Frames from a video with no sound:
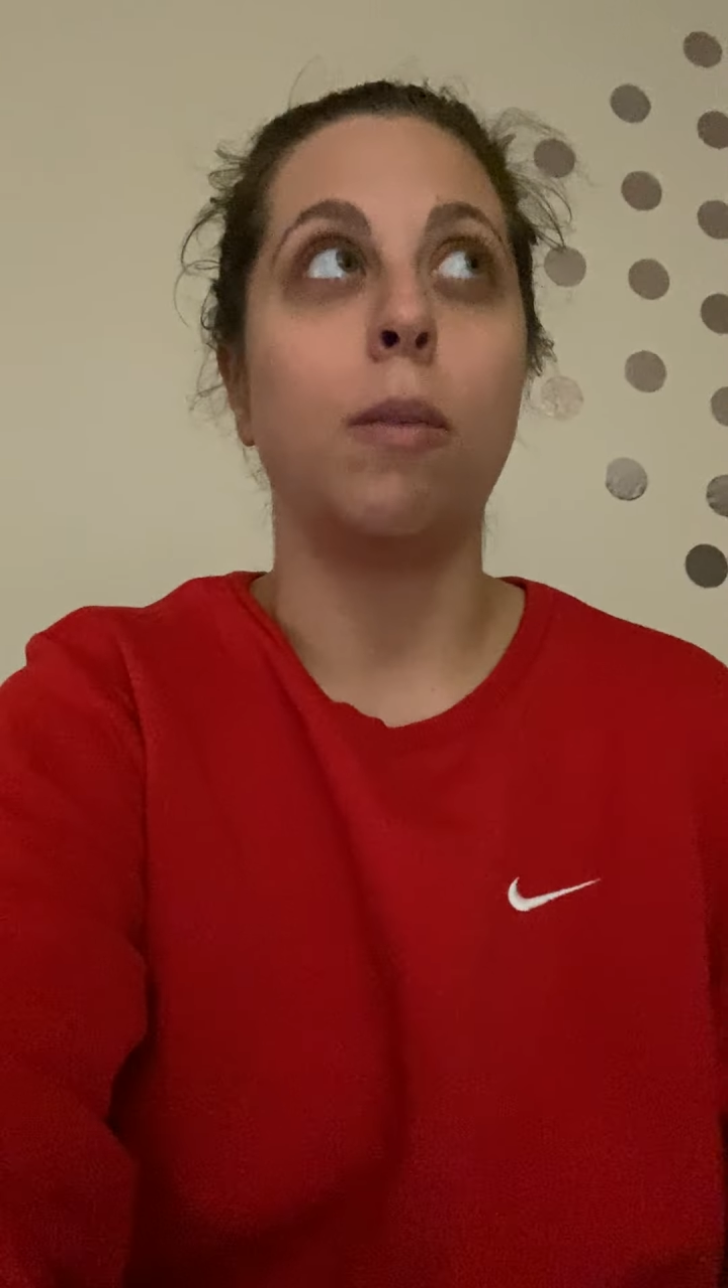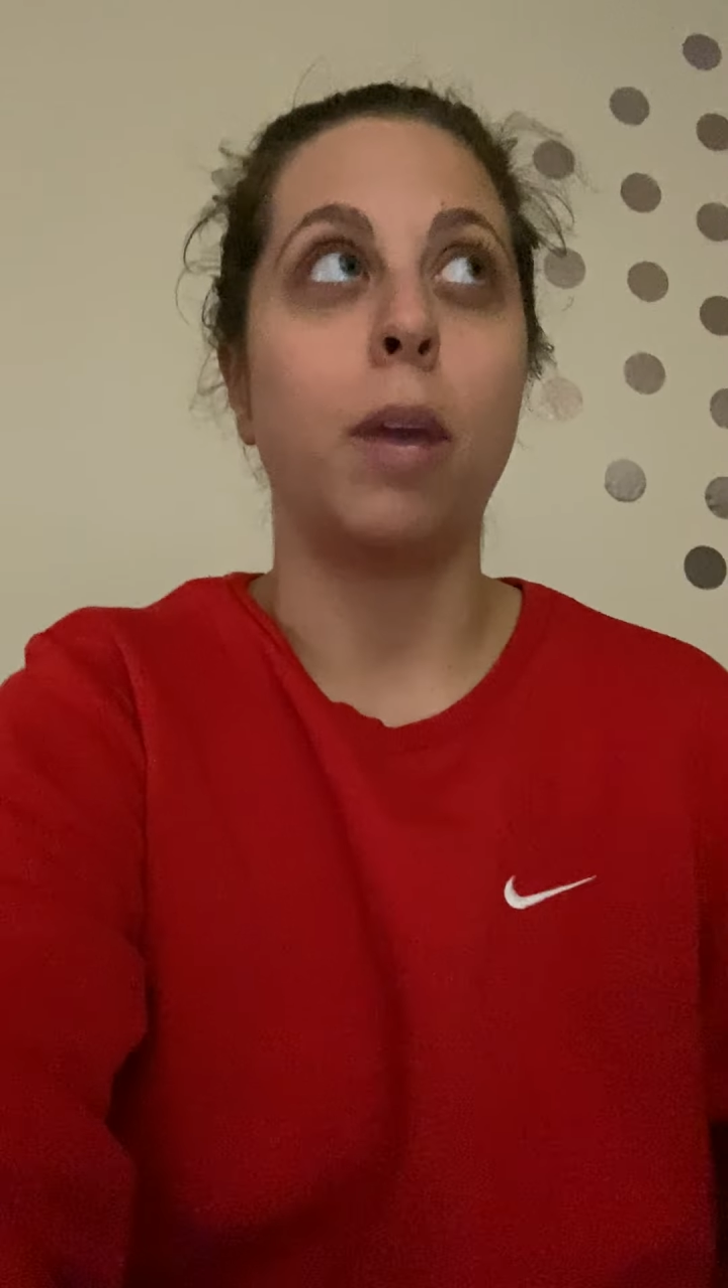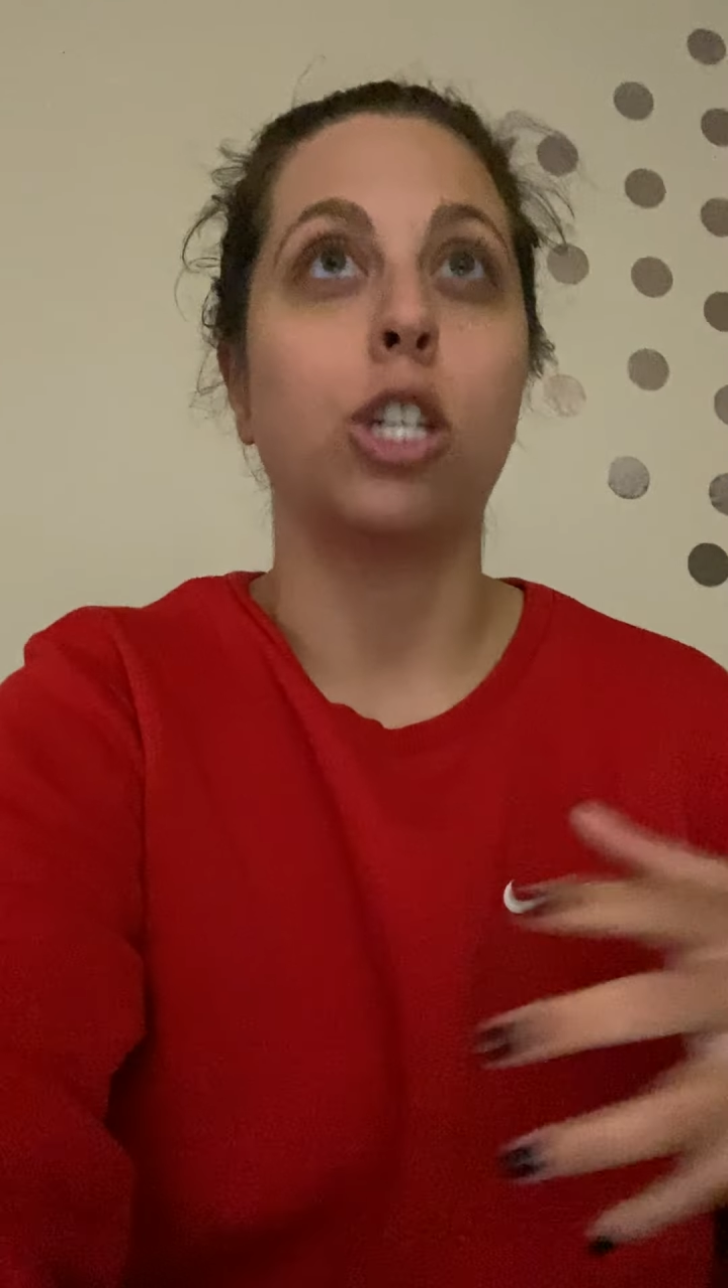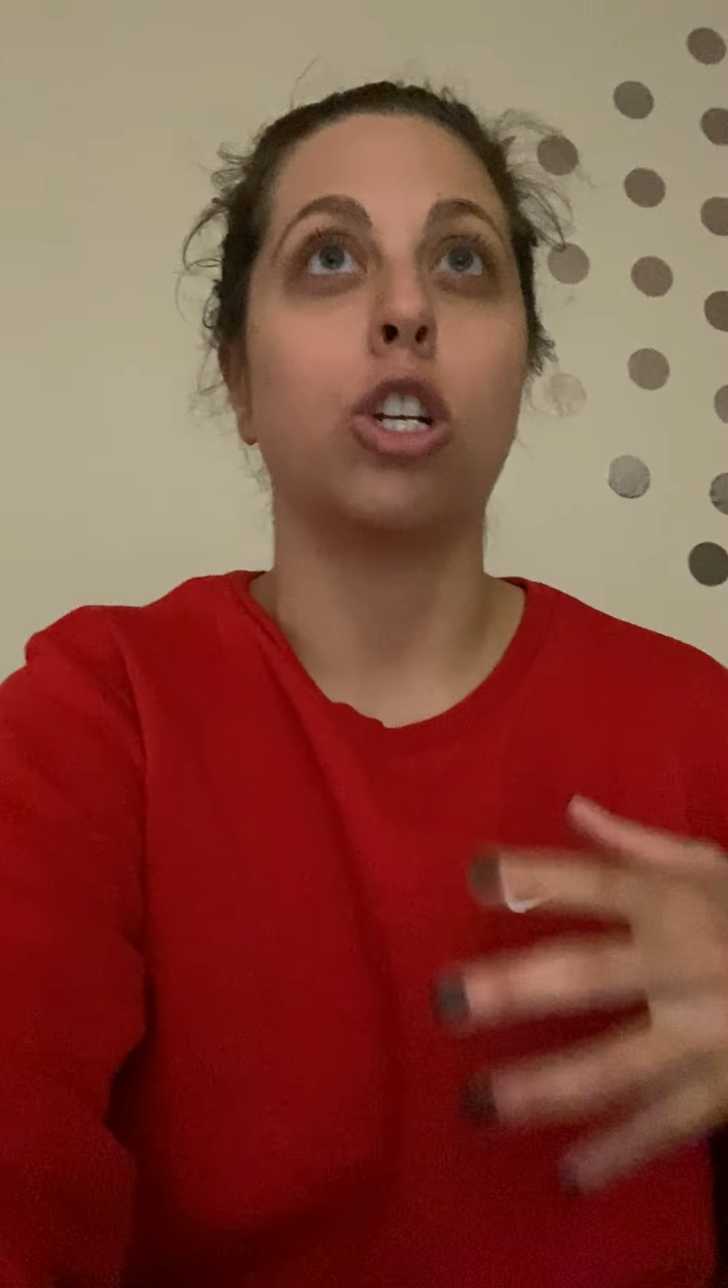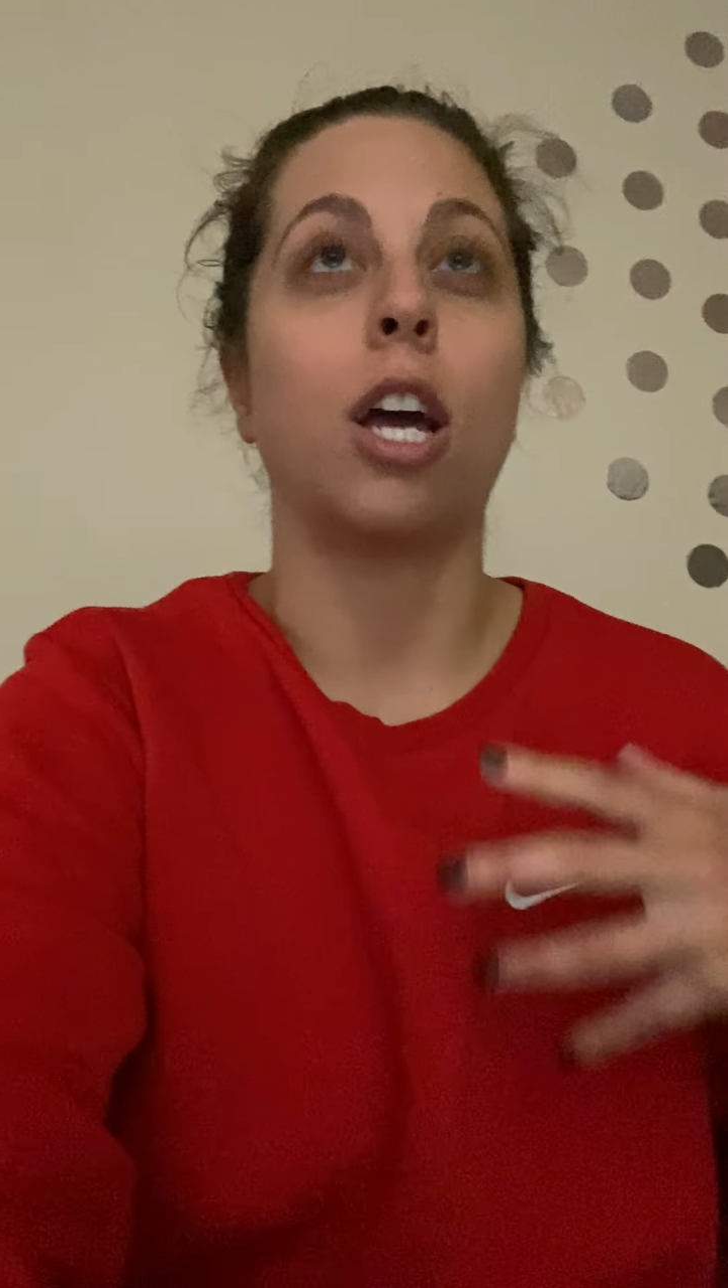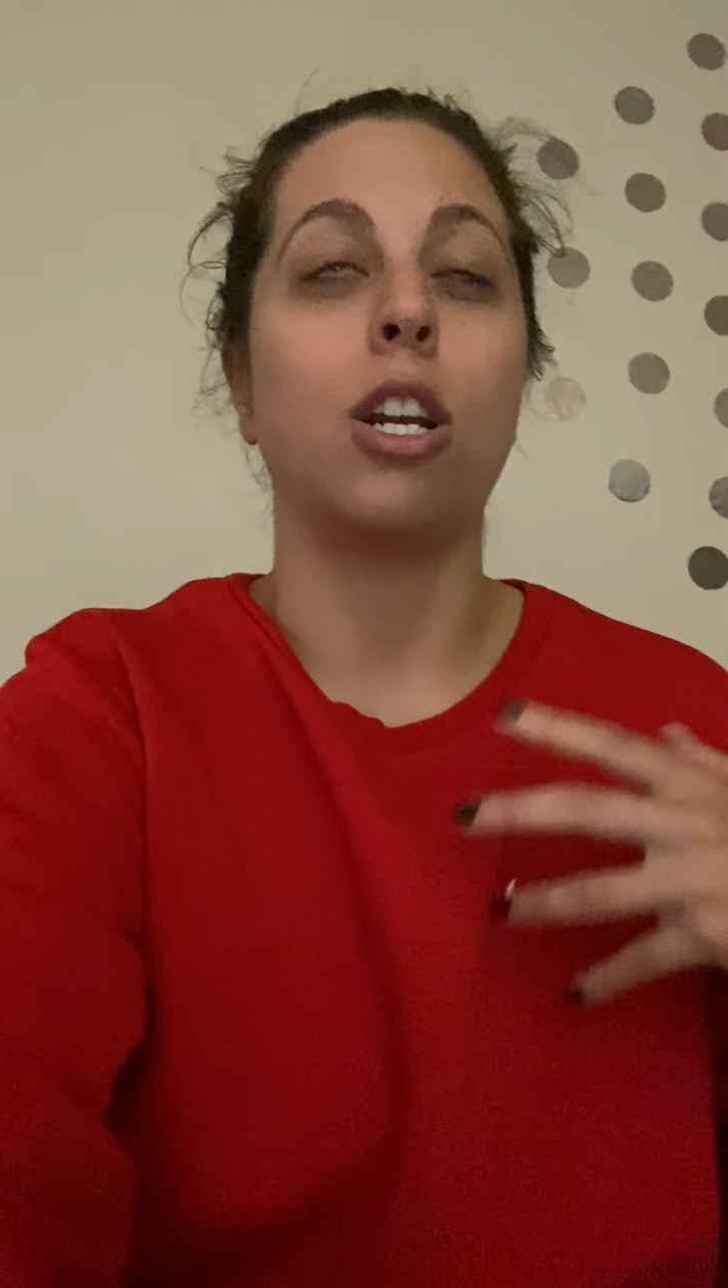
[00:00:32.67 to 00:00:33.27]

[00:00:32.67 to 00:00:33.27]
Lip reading: make sure that